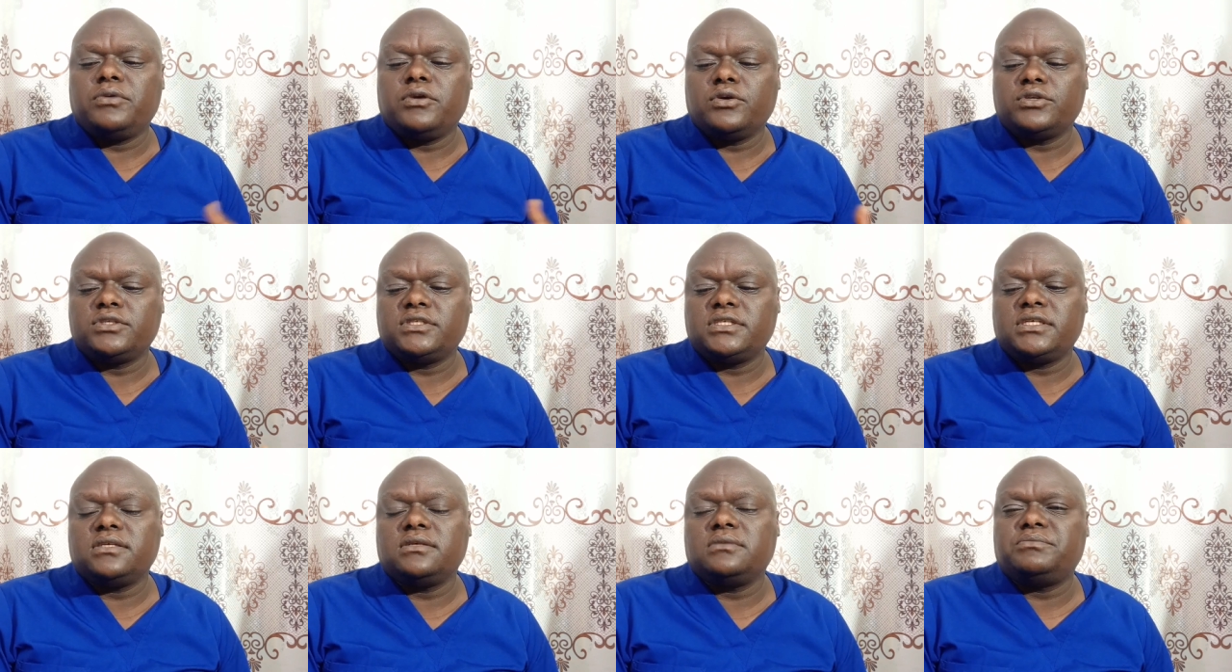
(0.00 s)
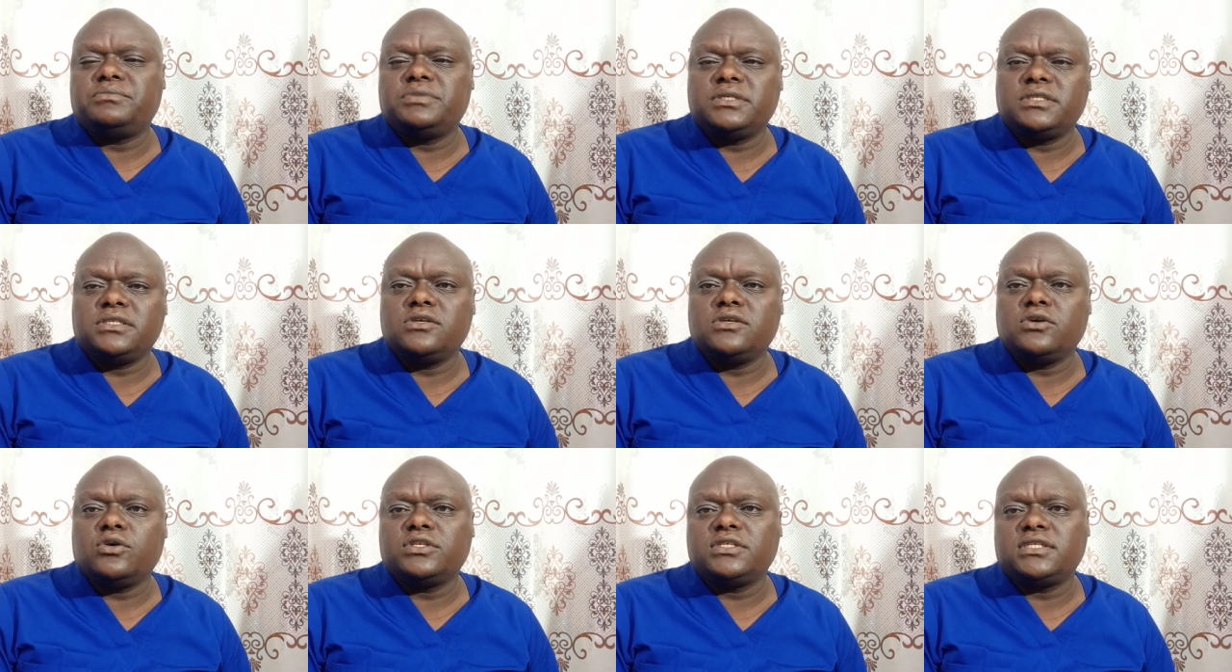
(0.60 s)
POC,
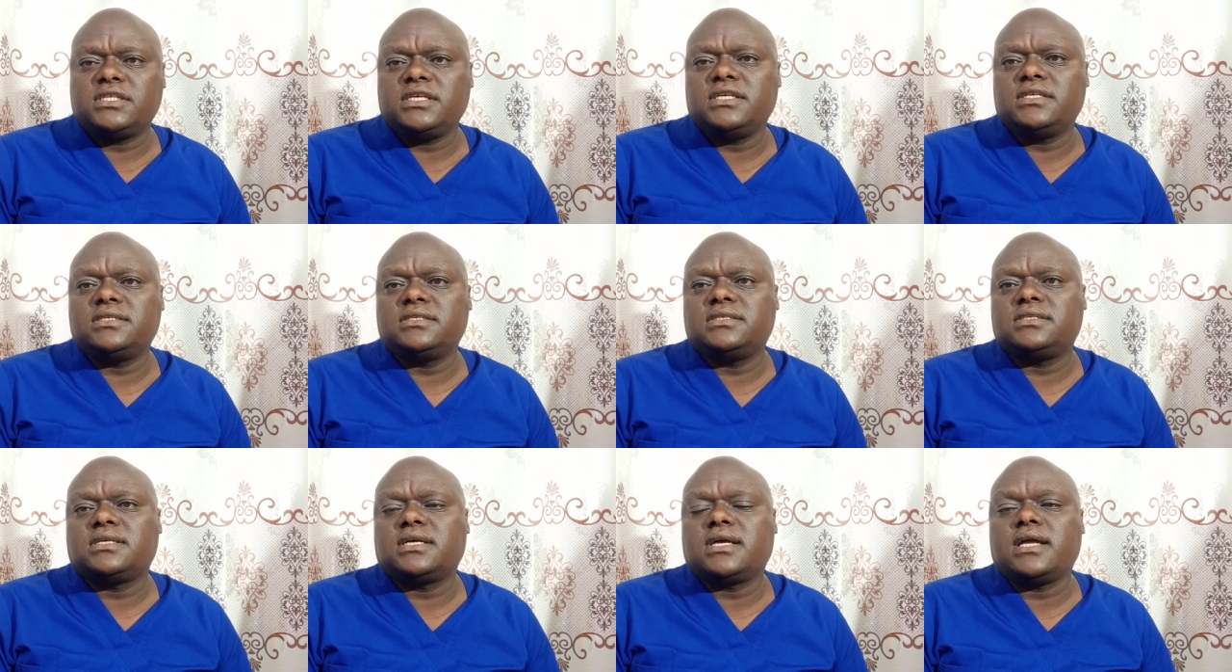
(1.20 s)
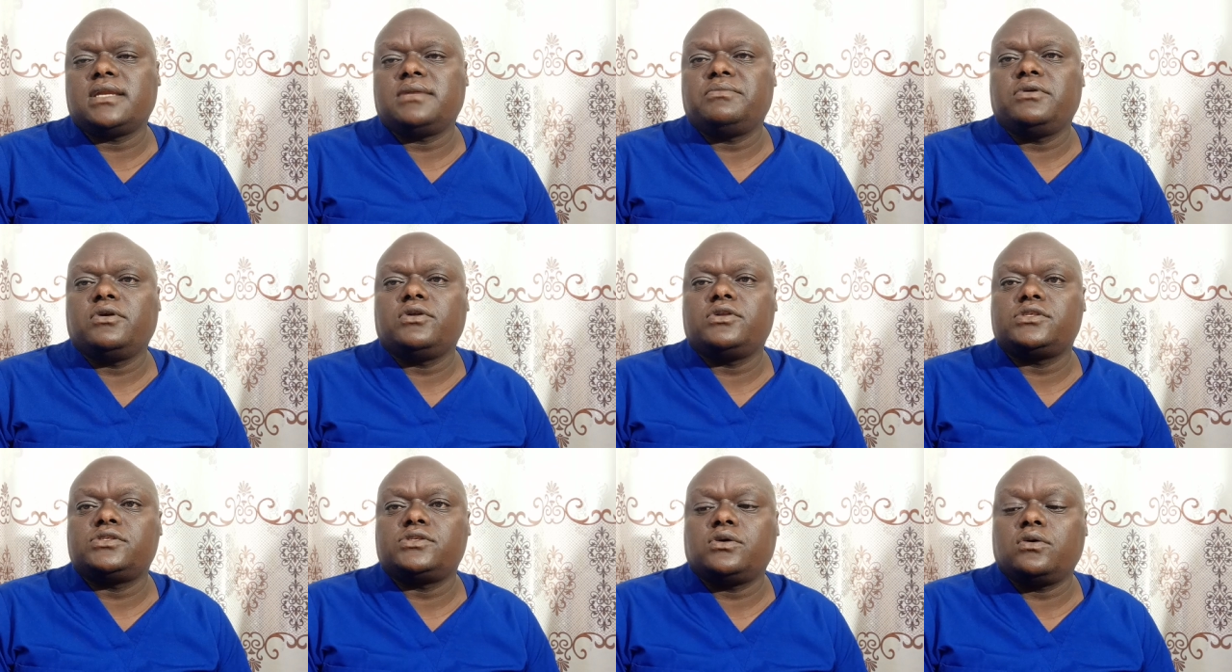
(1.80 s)
PCOCs can be
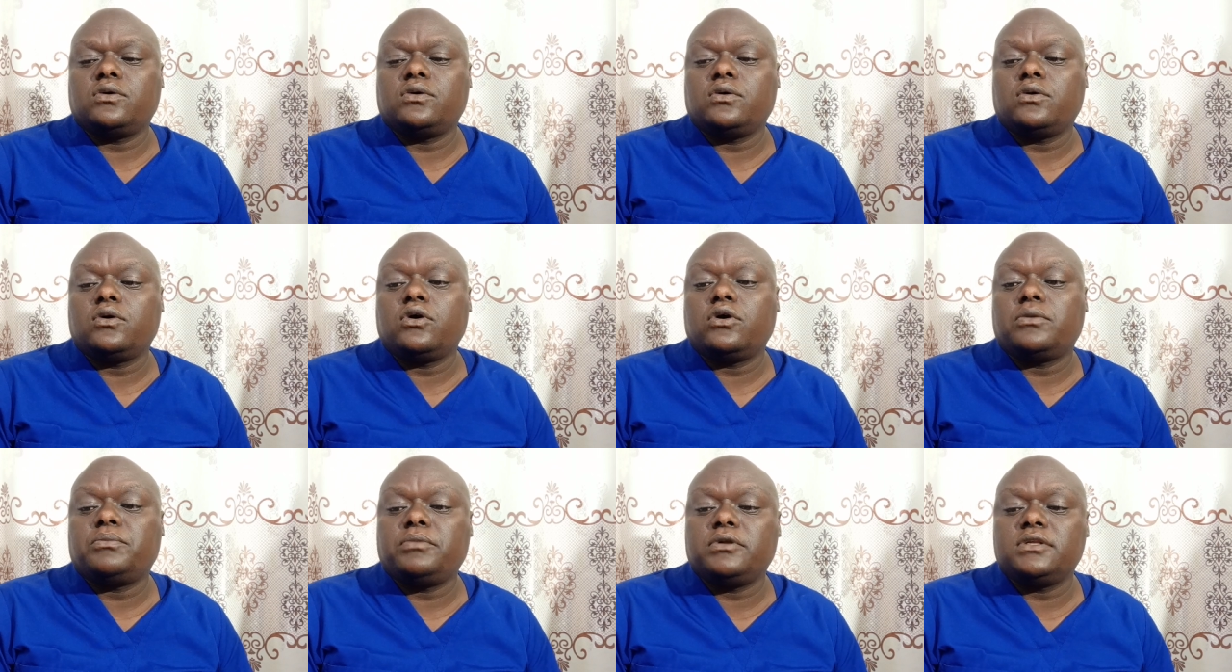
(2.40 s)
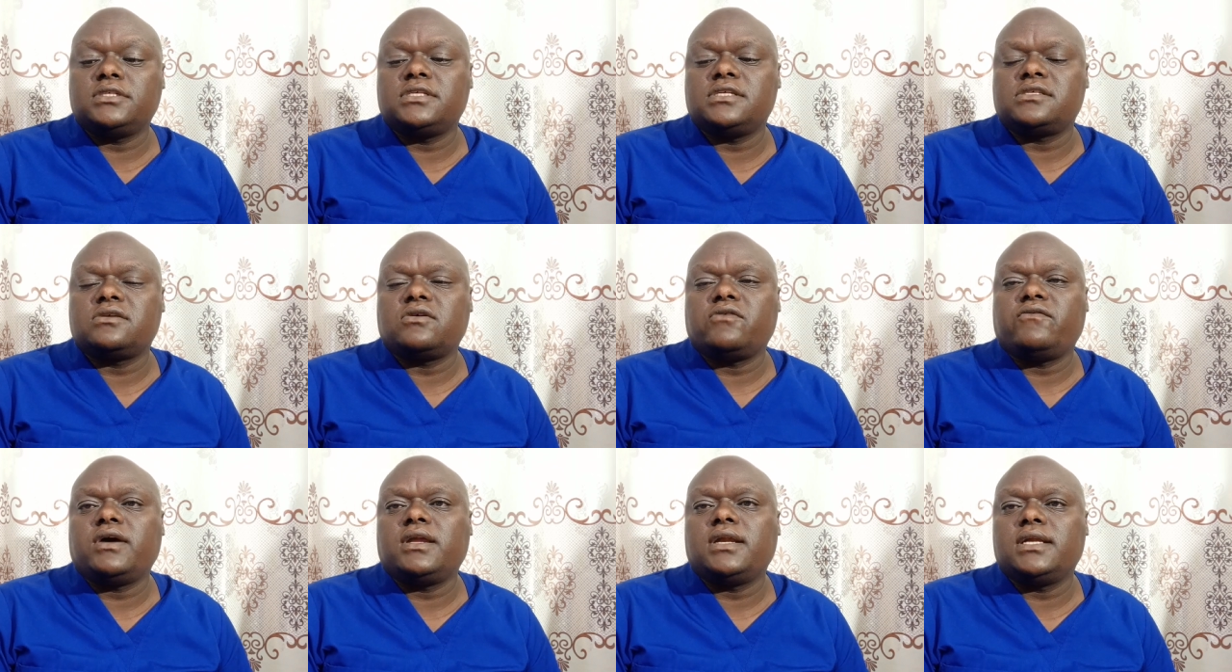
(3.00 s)
also, or polycystic
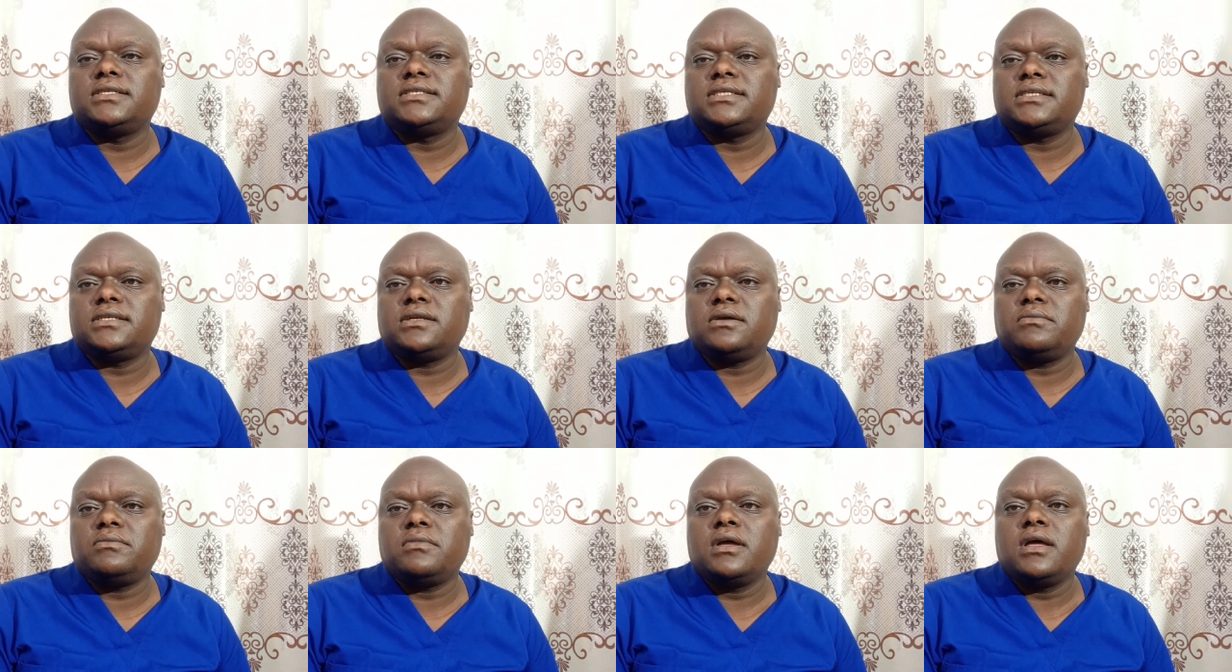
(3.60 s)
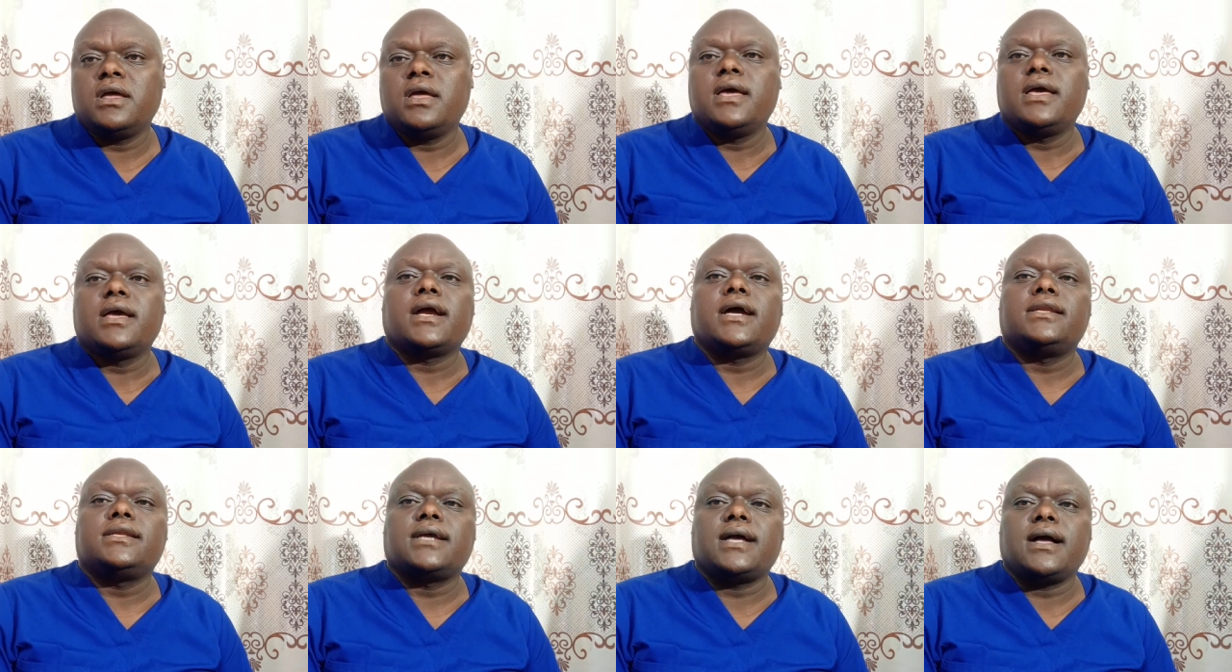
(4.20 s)
ovarian syndrome
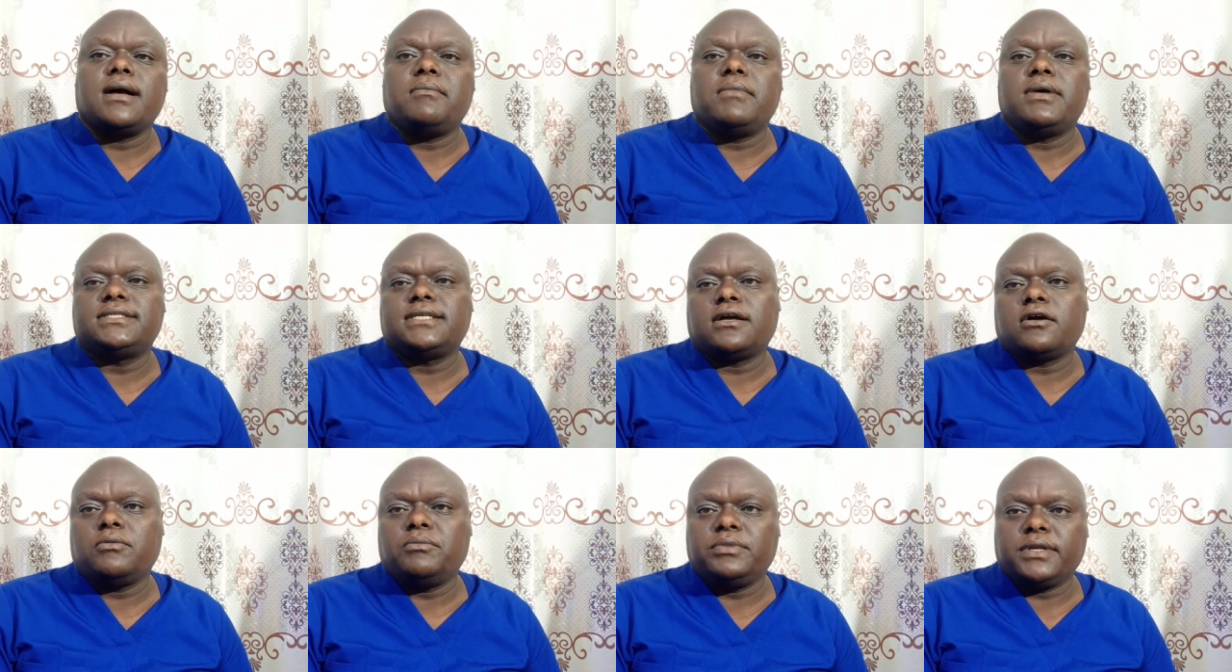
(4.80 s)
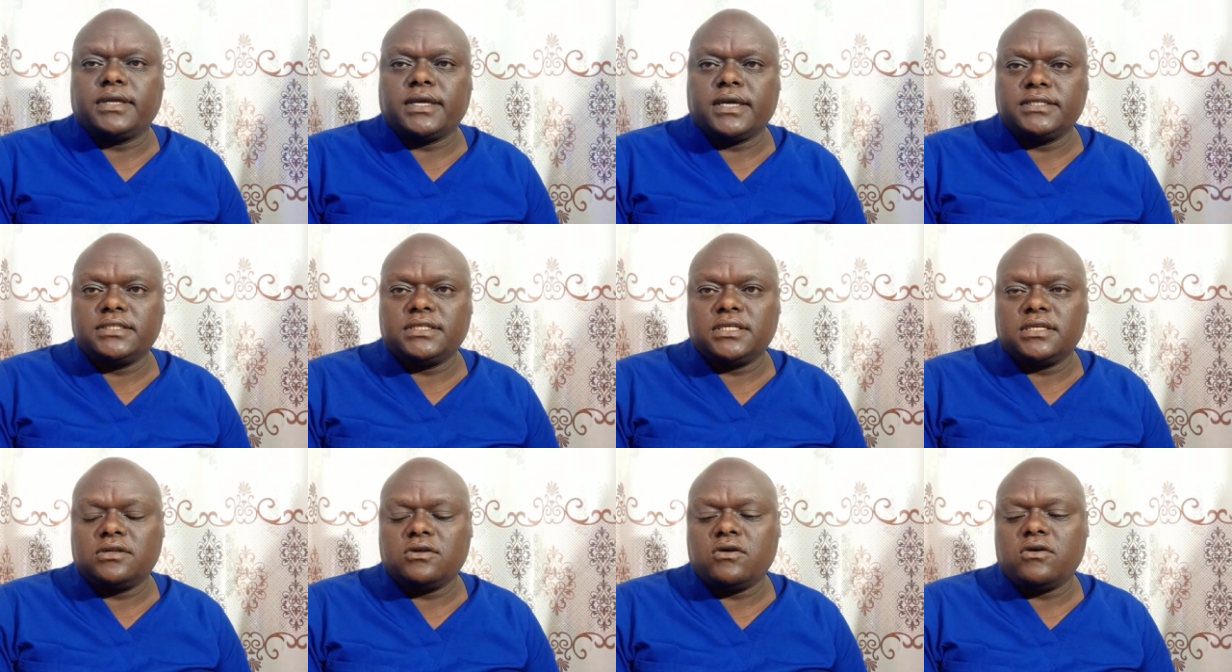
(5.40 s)
can come as a
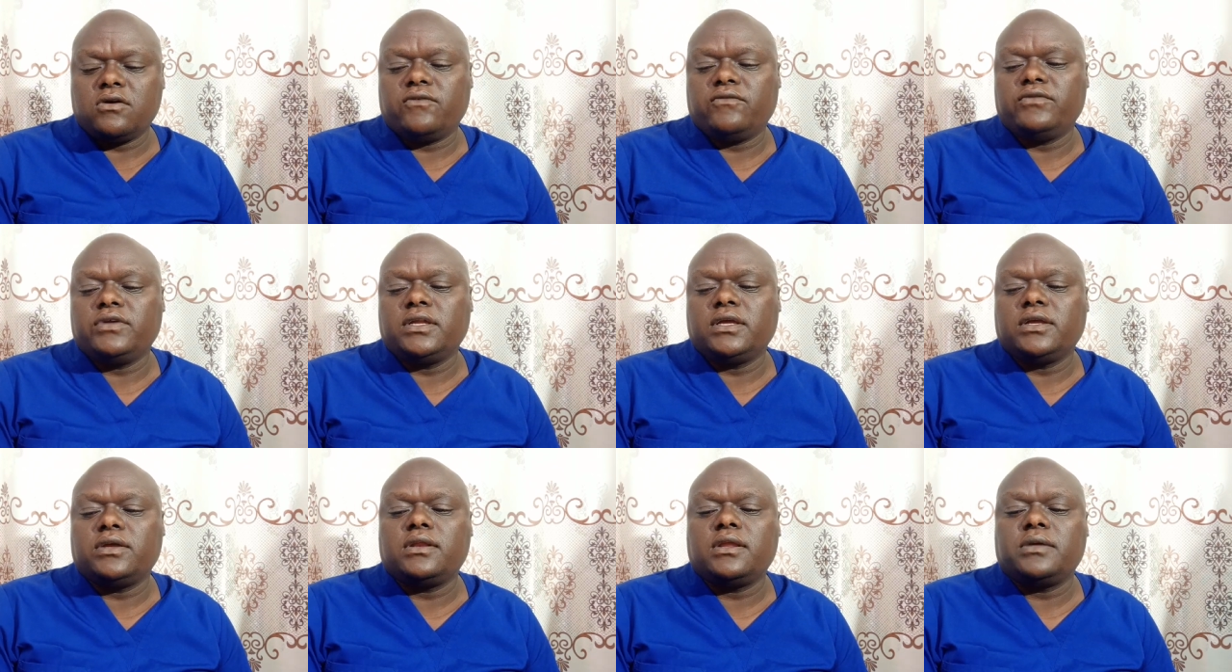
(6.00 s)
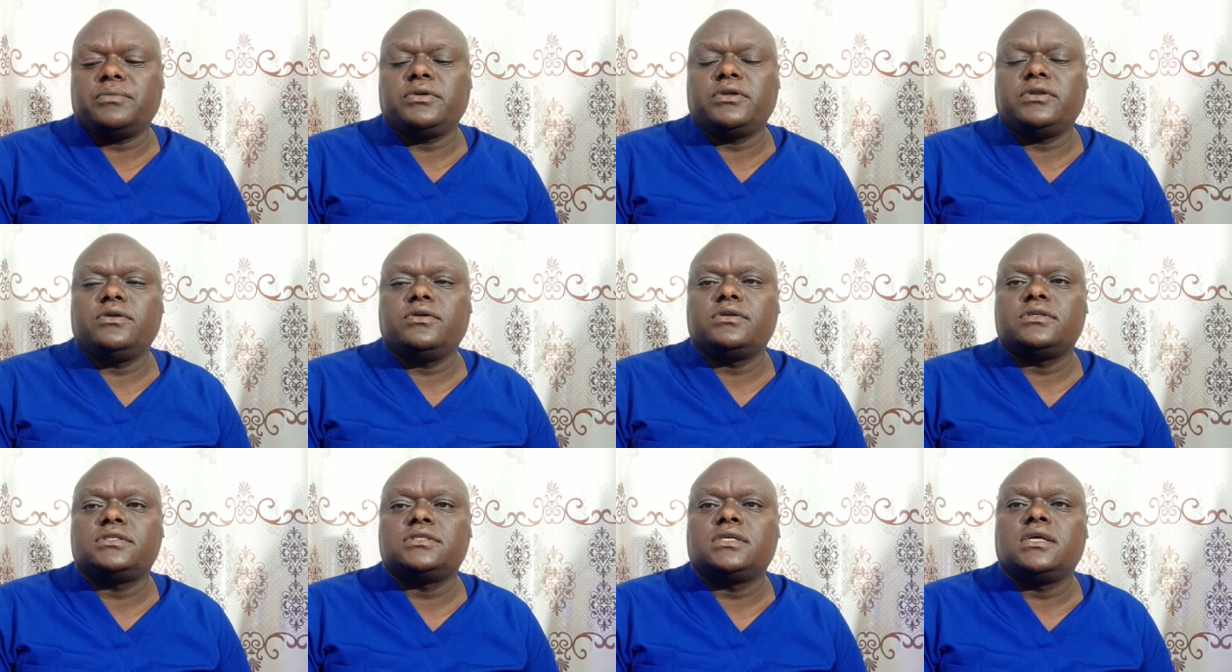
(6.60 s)
complication of irregular
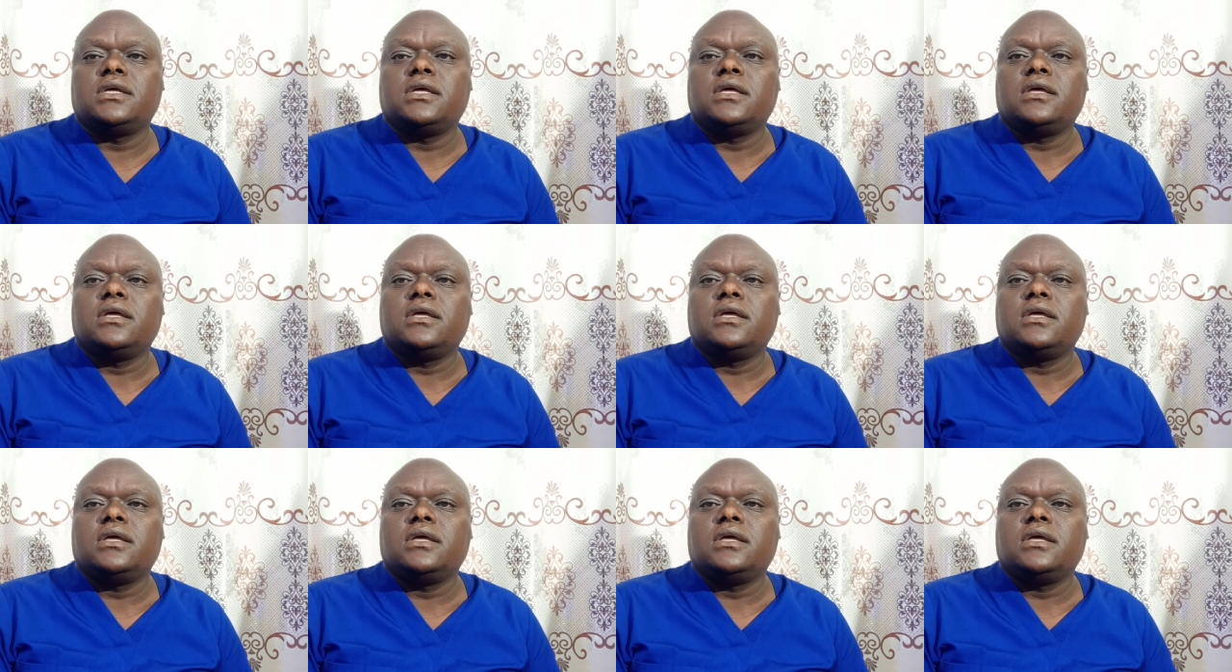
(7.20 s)
periods.